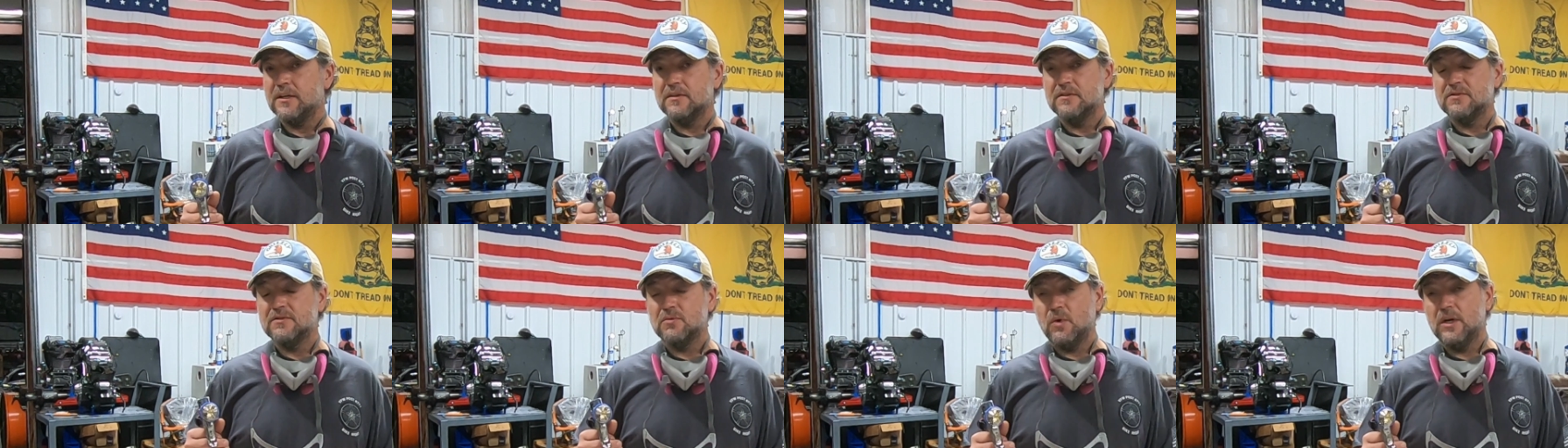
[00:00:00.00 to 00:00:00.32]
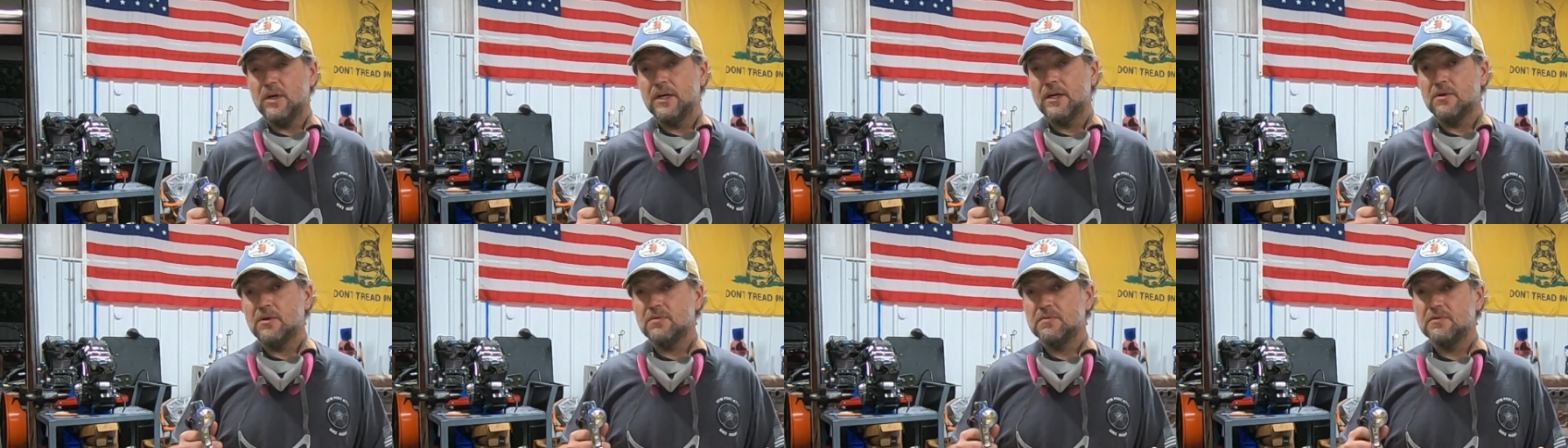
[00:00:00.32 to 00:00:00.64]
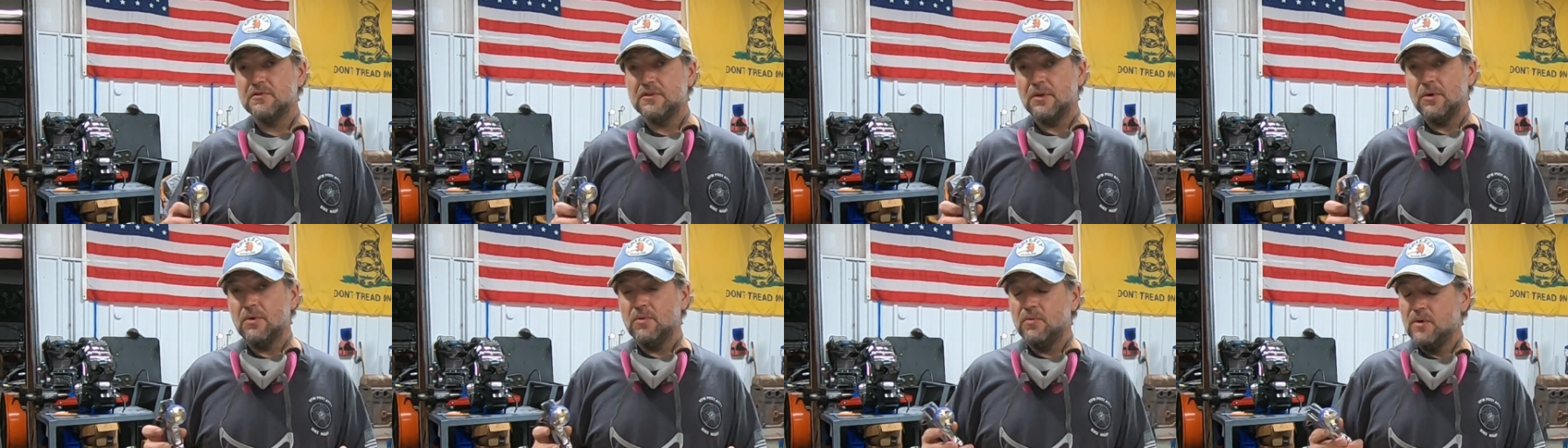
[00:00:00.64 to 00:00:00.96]
as well.
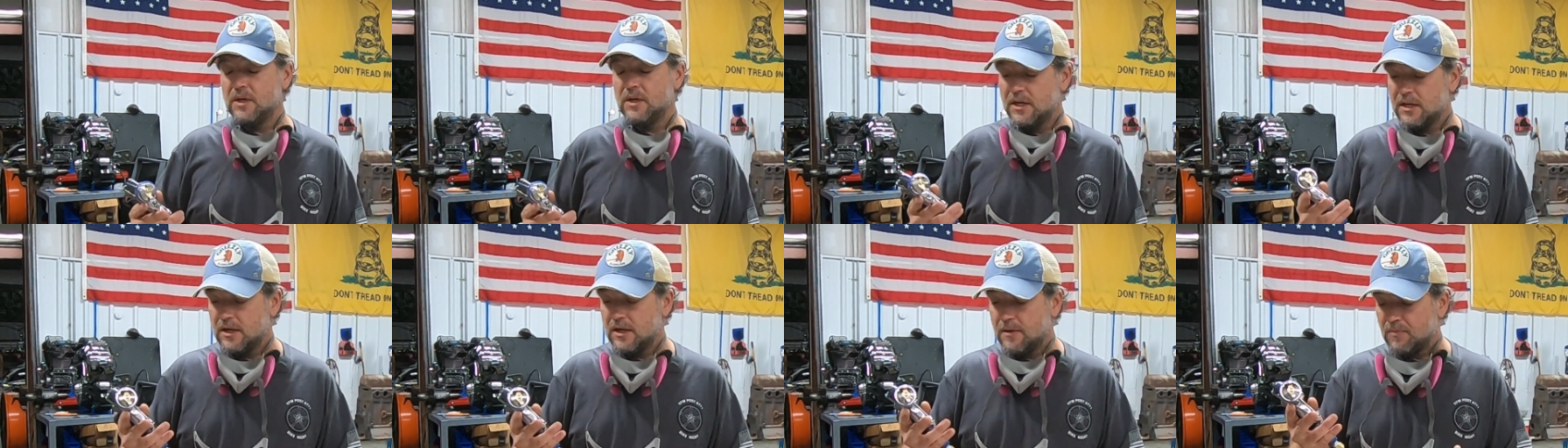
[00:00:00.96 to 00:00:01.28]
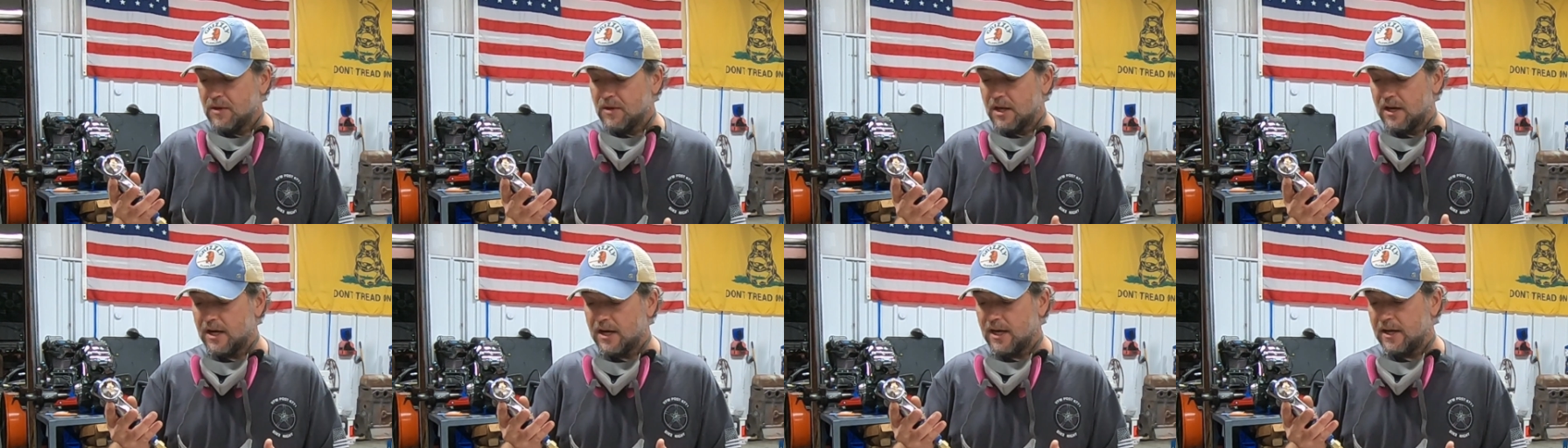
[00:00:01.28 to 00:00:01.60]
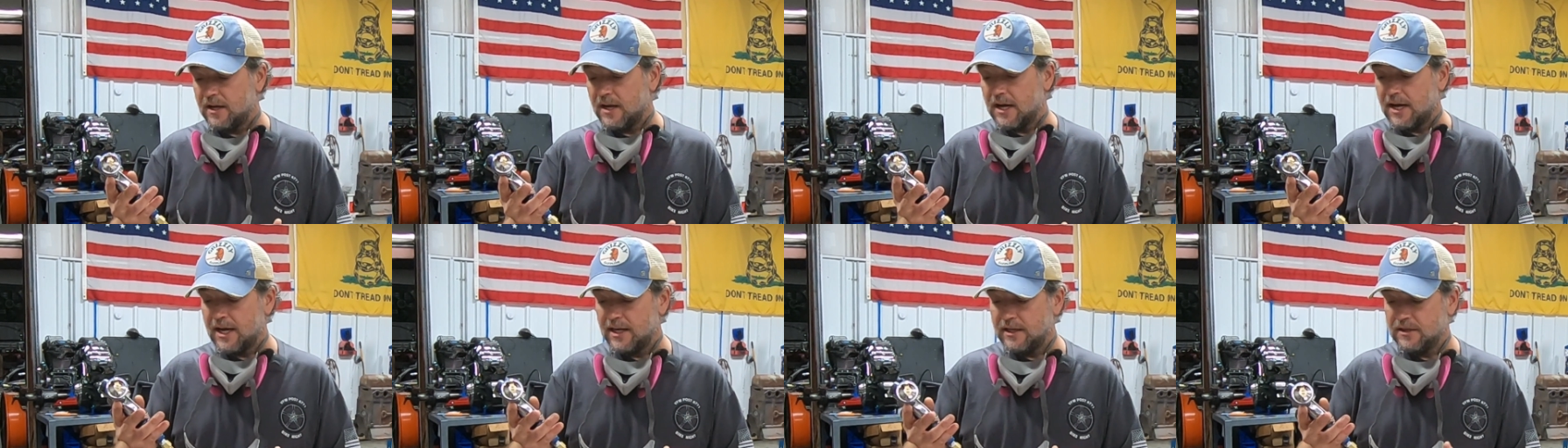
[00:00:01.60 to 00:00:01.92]
So
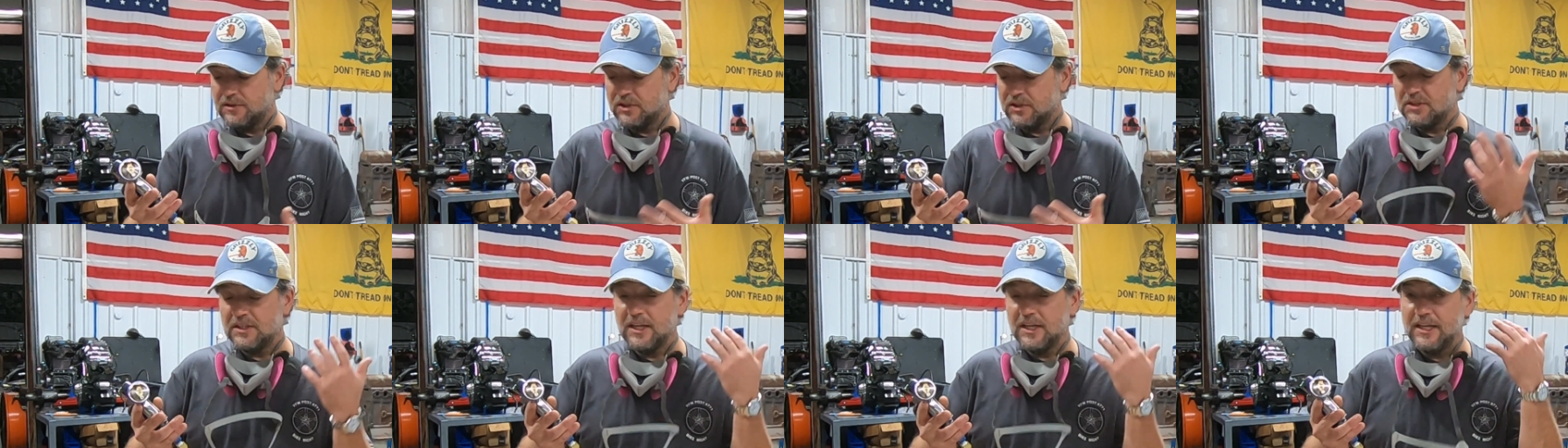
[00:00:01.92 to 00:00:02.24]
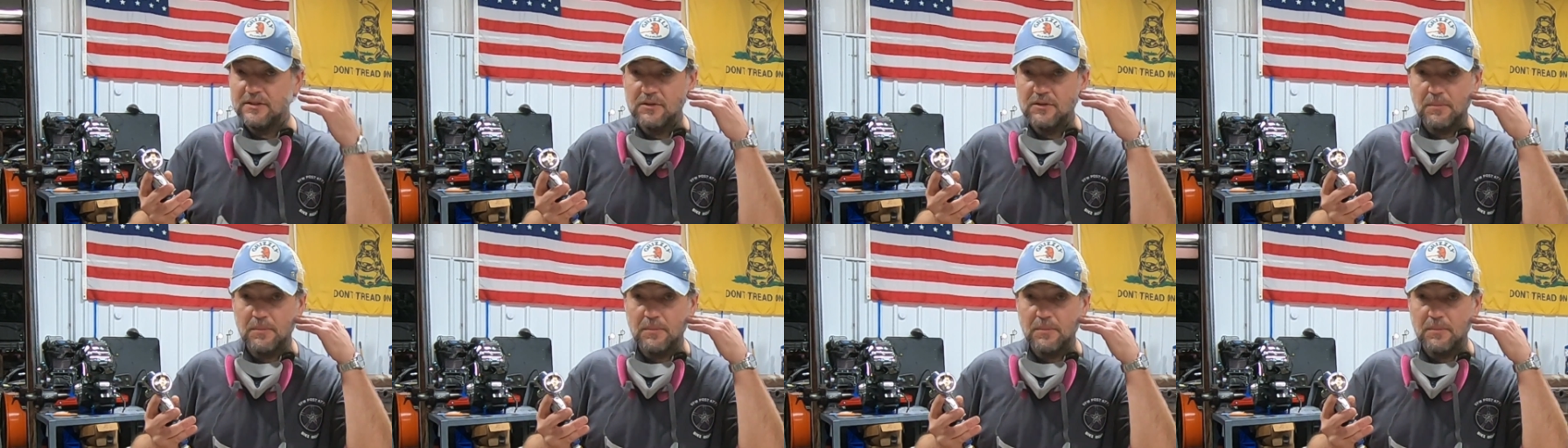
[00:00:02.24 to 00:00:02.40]
I, I just need